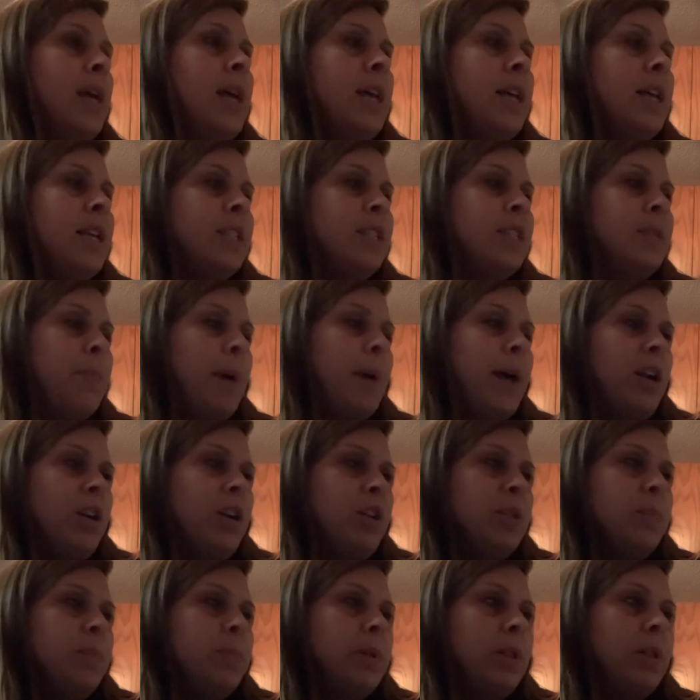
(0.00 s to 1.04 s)

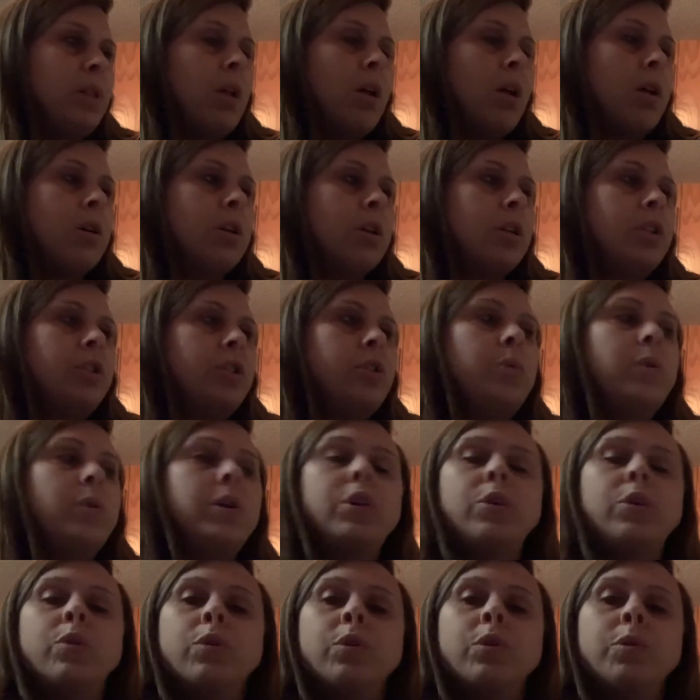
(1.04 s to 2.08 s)
Spiders belong to a
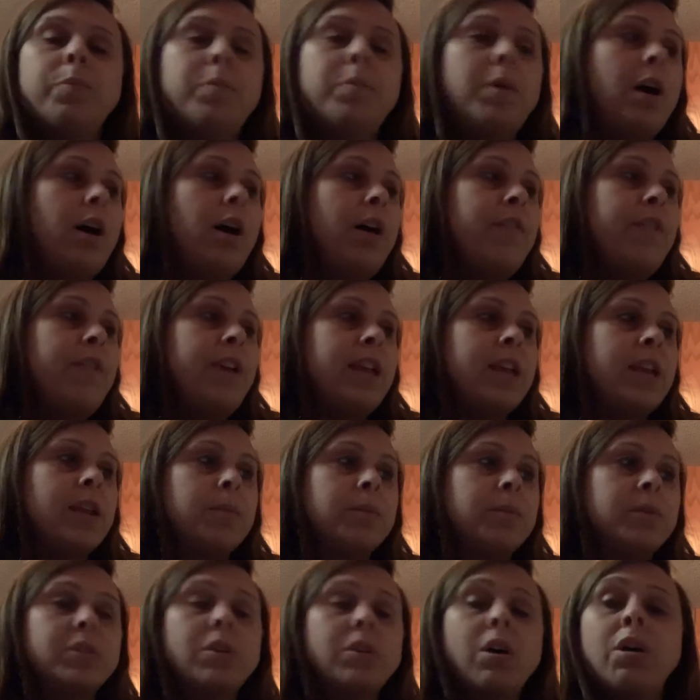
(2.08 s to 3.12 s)
group of
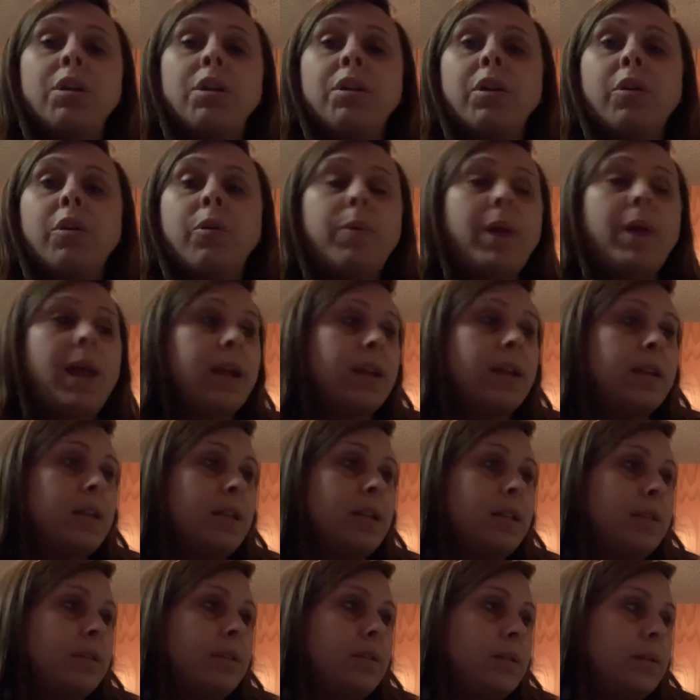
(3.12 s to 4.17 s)
animals called
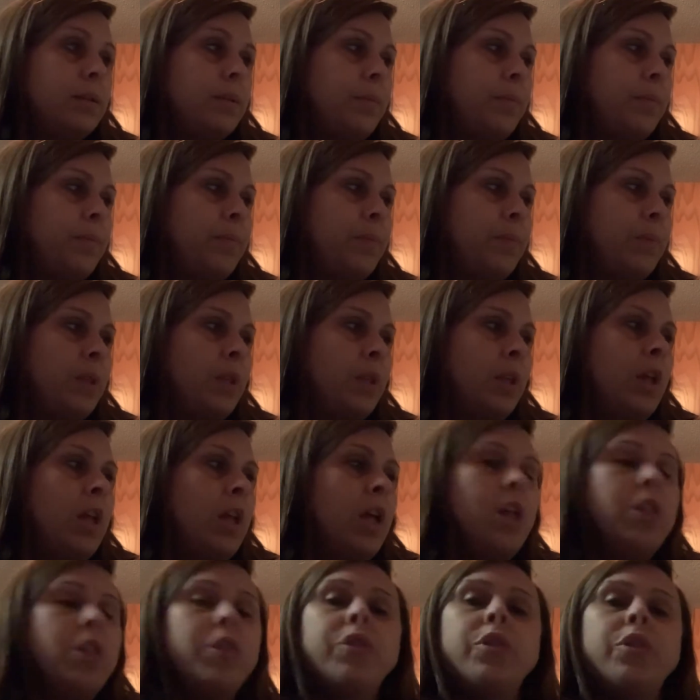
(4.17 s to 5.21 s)
arachnids.
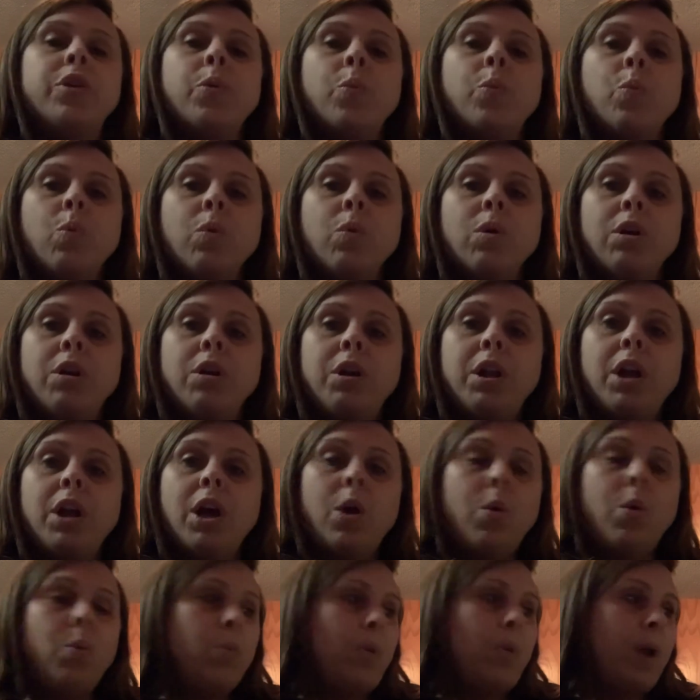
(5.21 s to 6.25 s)
The word
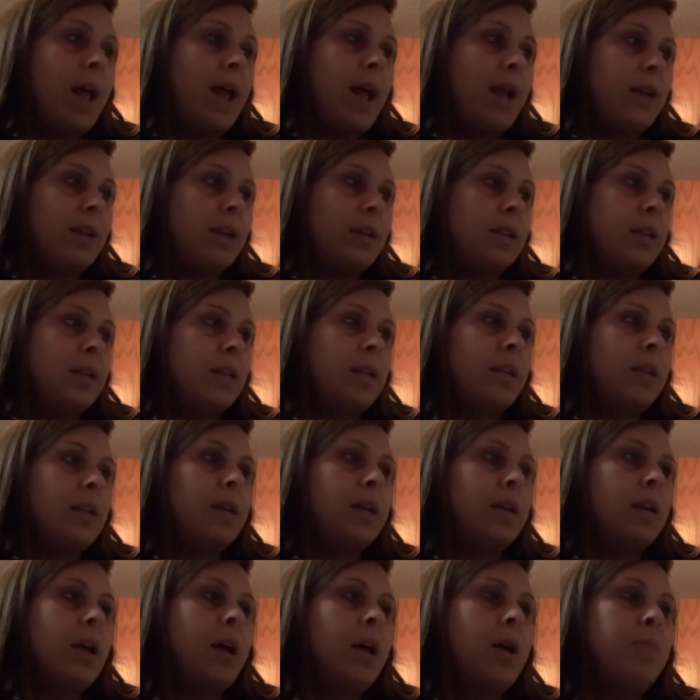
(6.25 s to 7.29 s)
arachnid
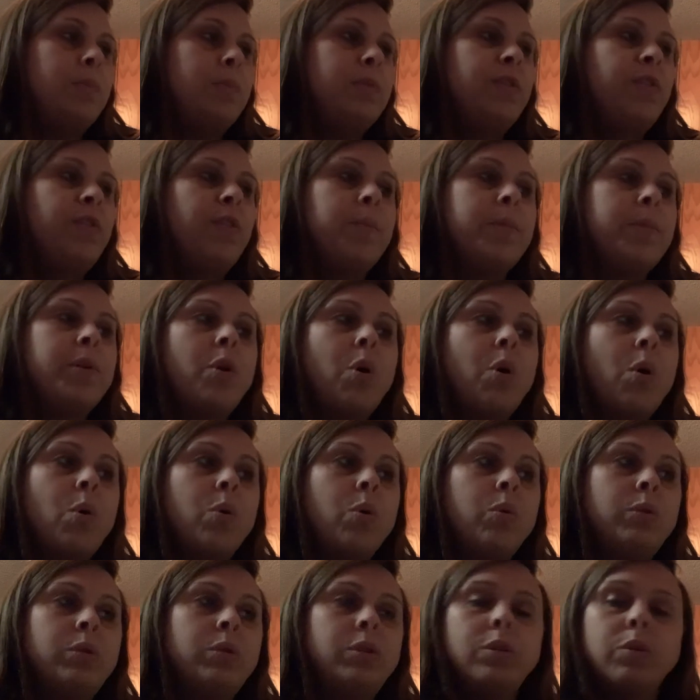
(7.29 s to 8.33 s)
comes from an
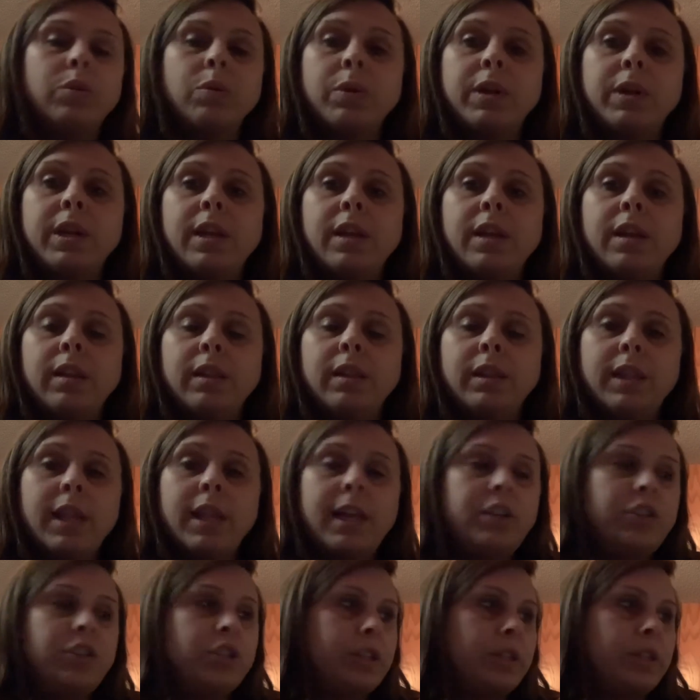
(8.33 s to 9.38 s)
old Greek
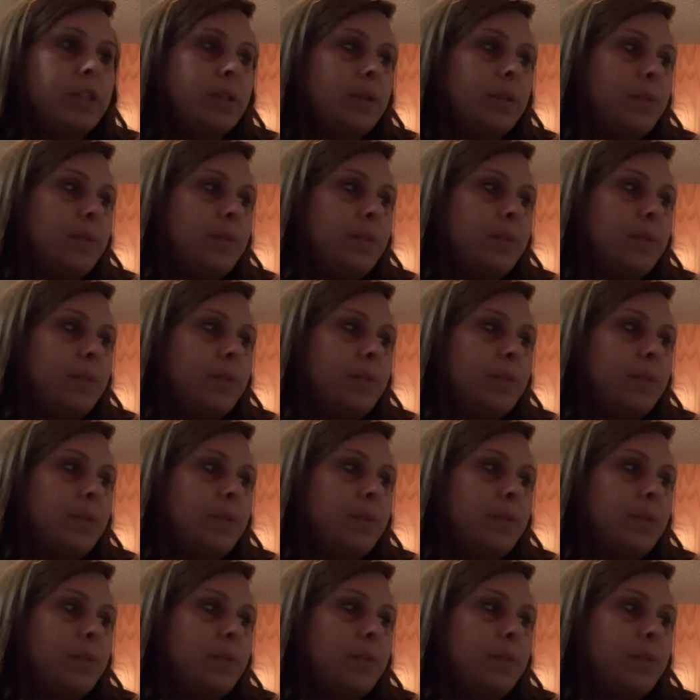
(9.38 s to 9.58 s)
legend.